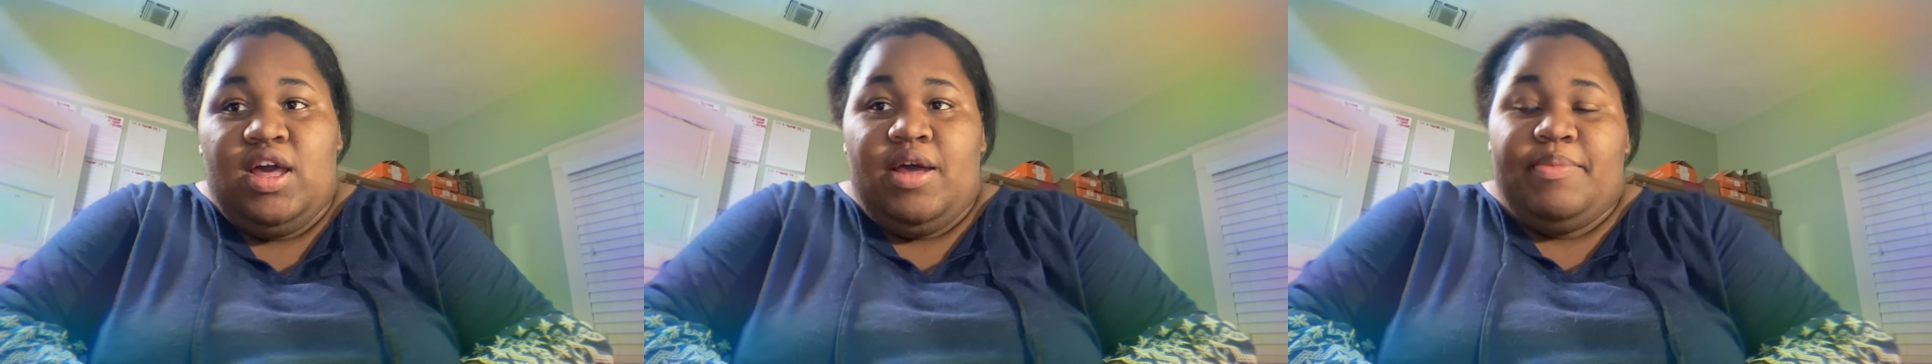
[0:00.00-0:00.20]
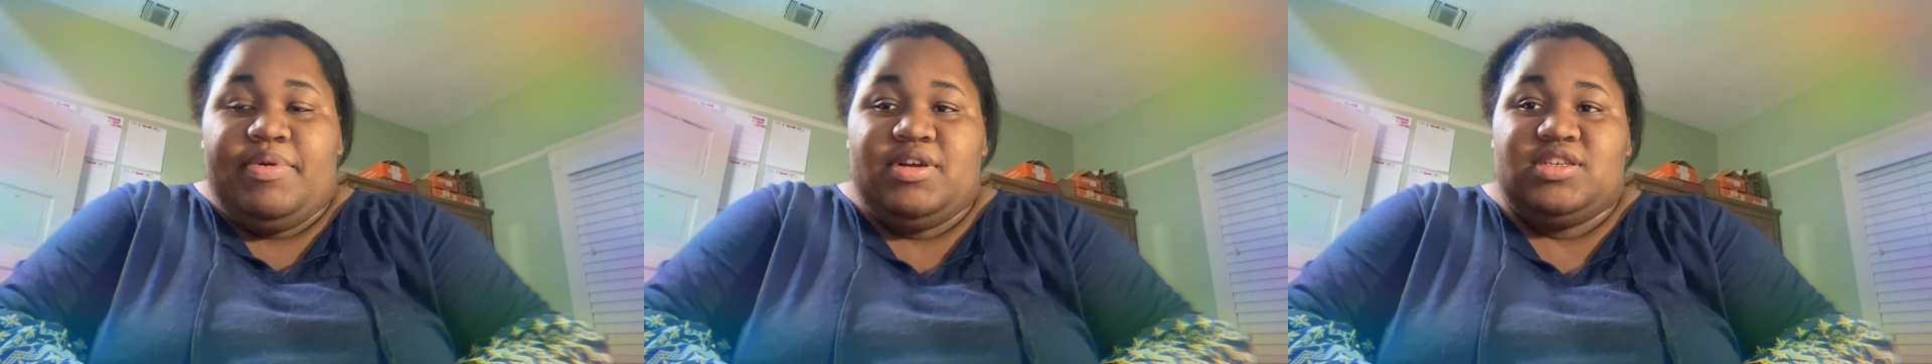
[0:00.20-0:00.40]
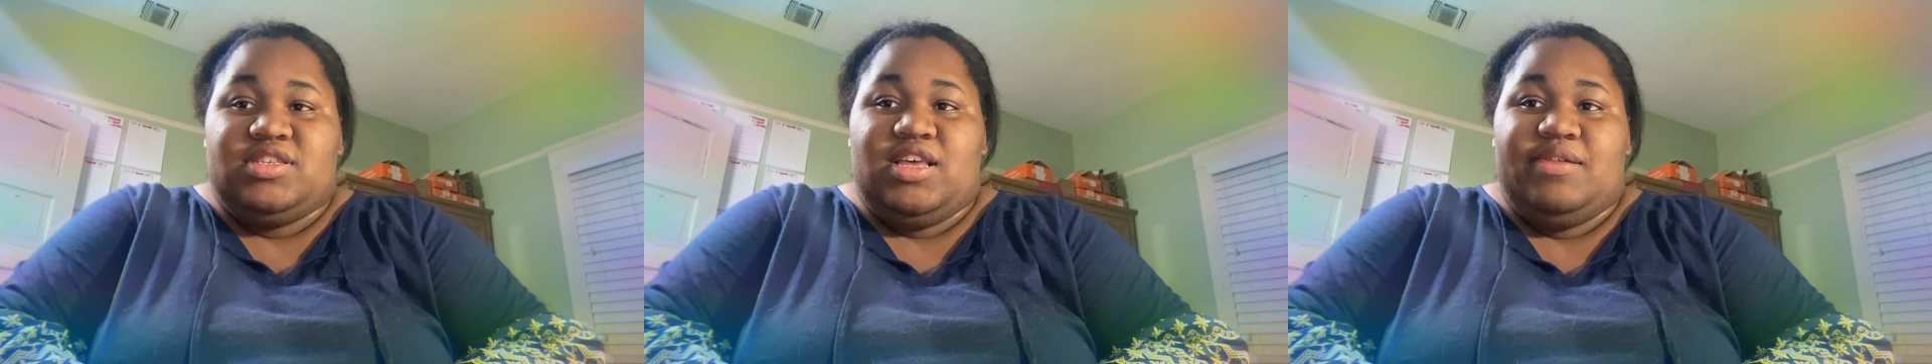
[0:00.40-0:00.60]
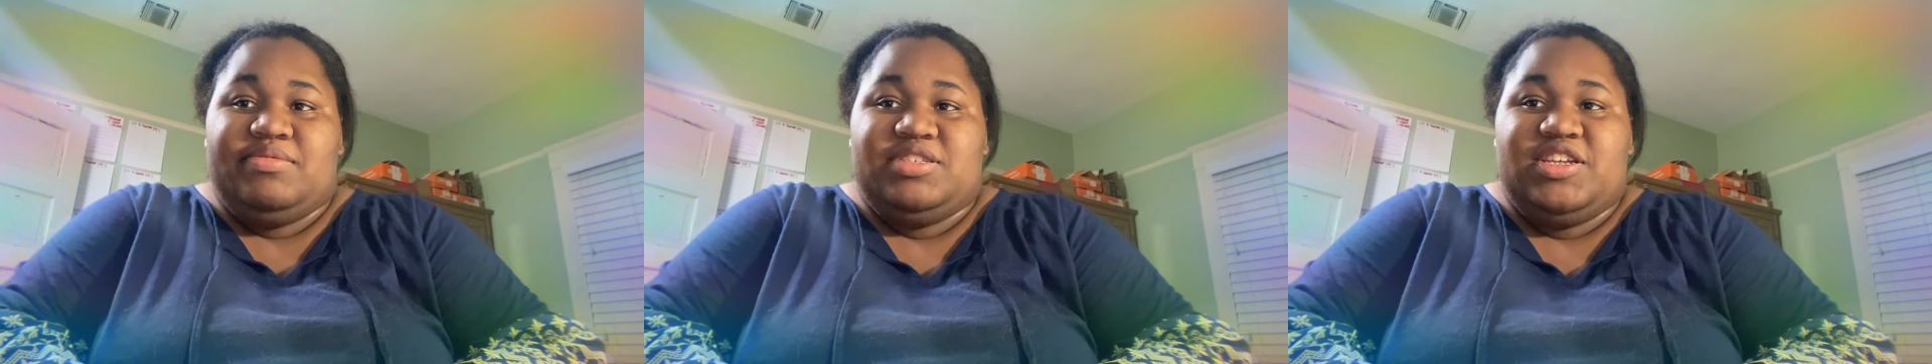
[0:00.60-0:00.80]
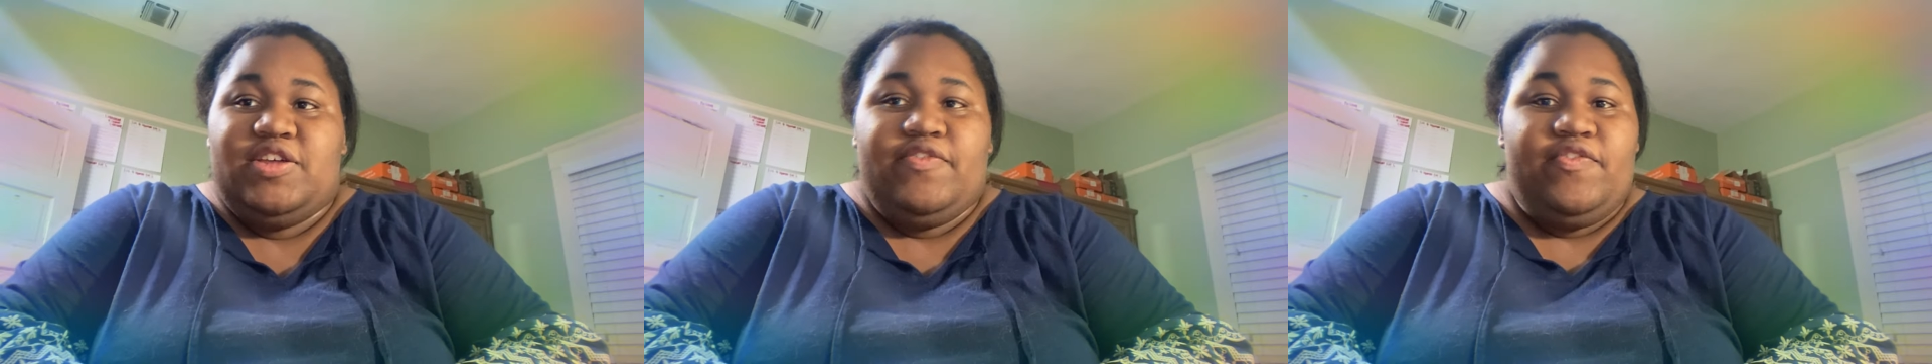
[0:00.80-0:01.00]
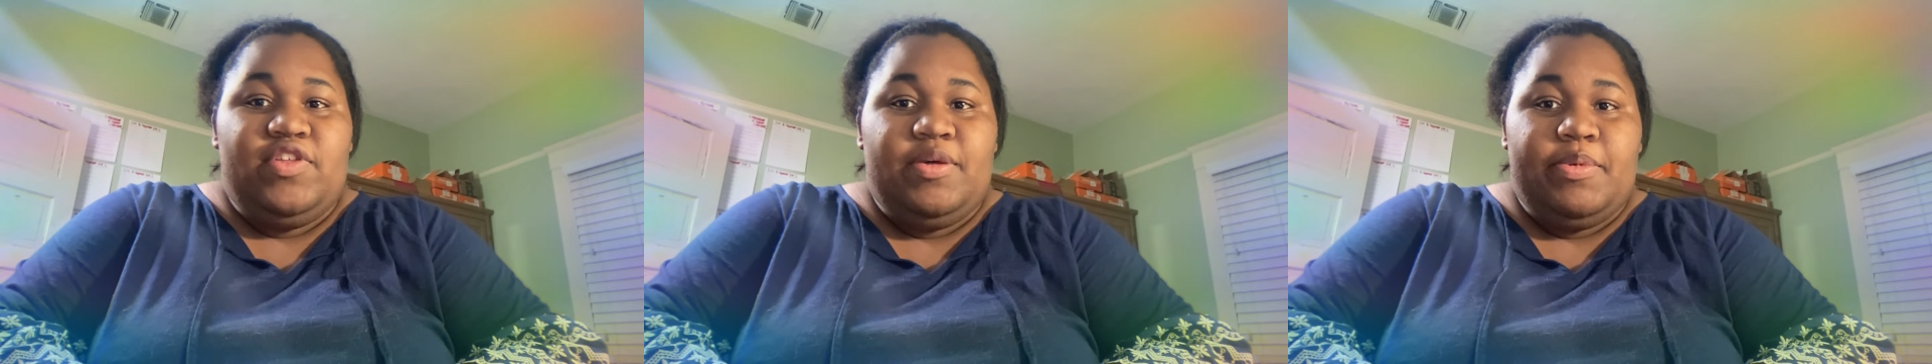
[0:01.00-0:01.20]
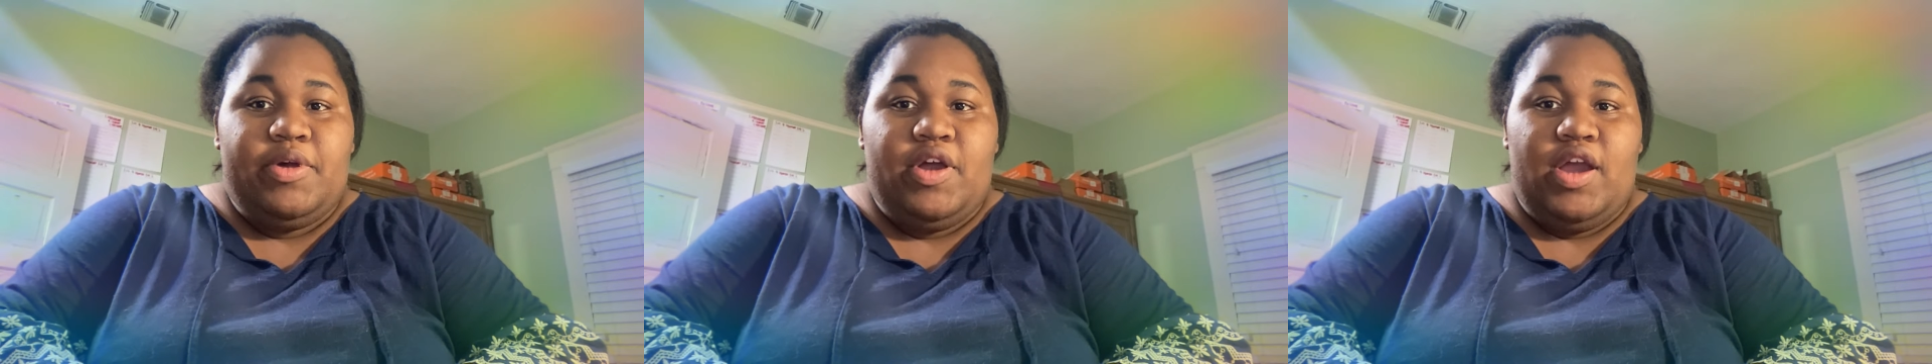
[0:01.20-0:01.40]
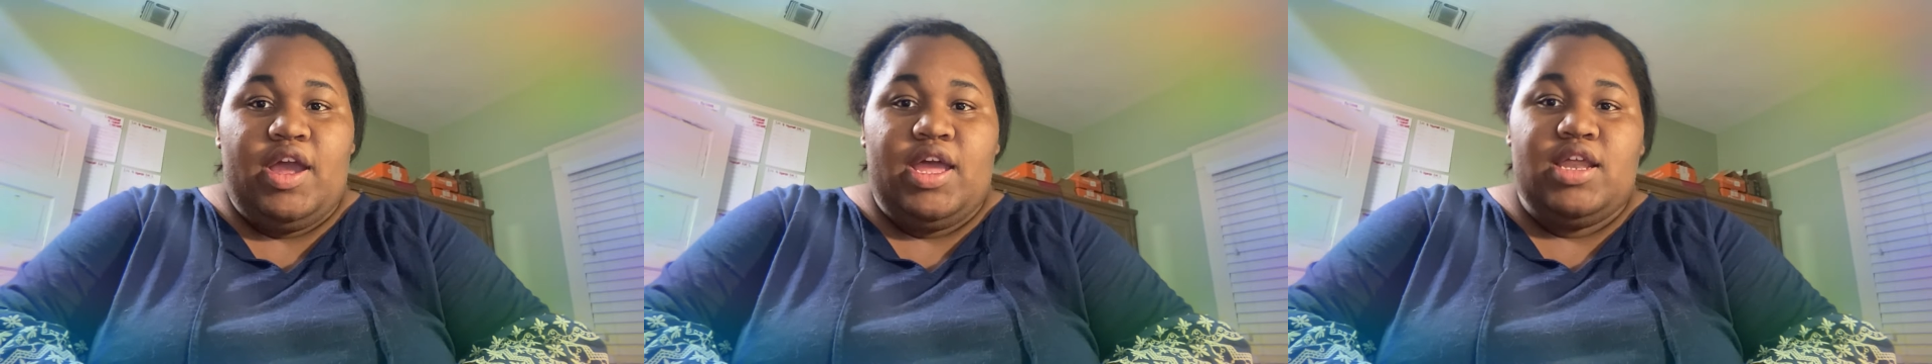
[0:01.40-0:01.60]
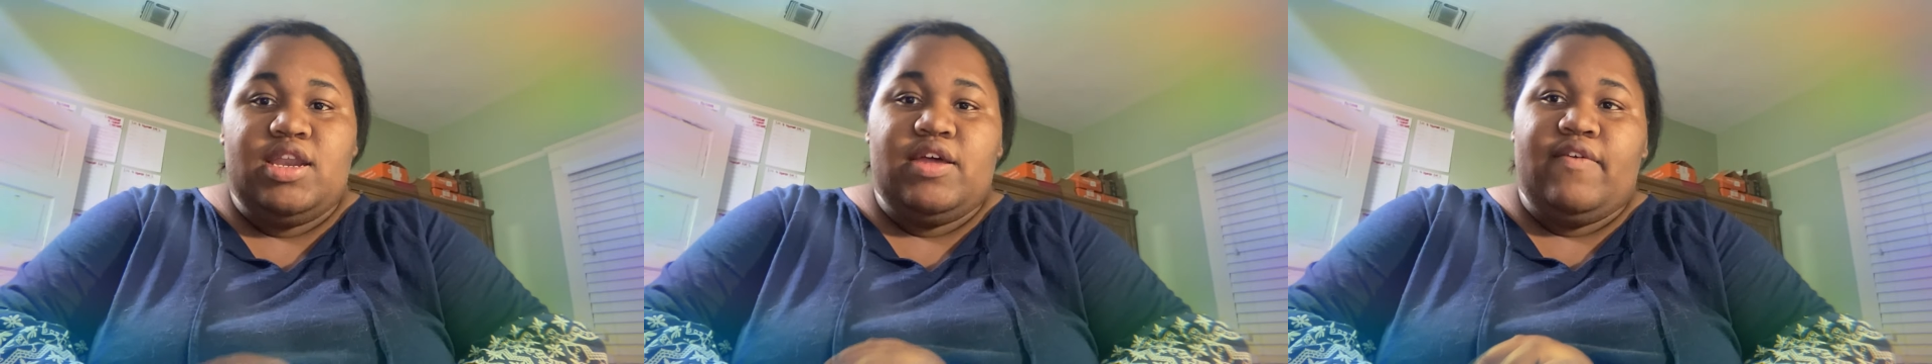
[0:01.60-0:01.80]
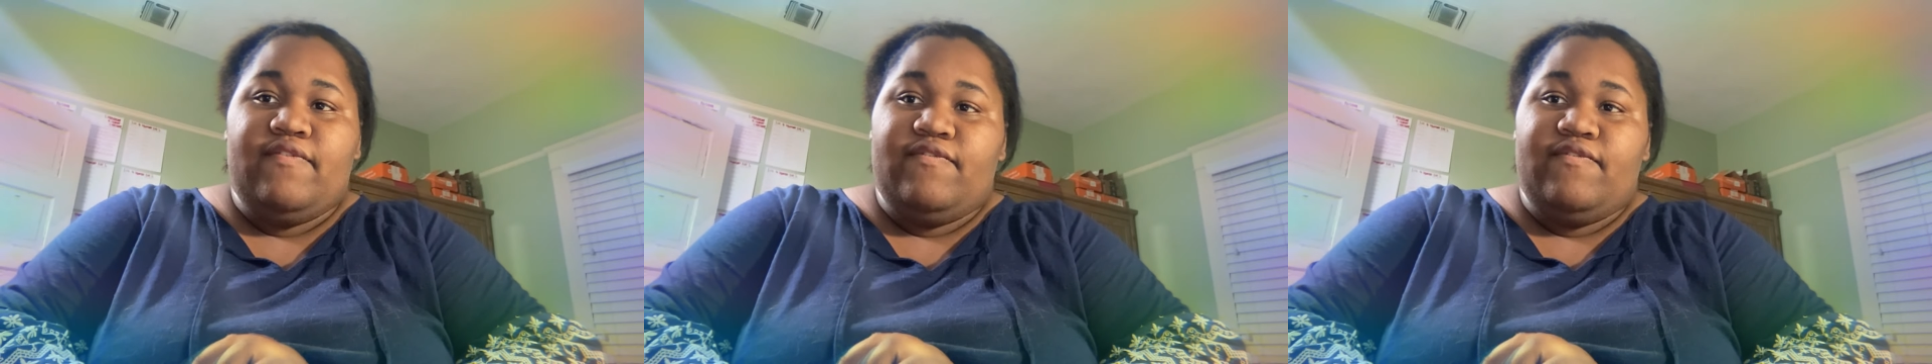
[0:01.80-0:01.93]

perception, Flipgrid,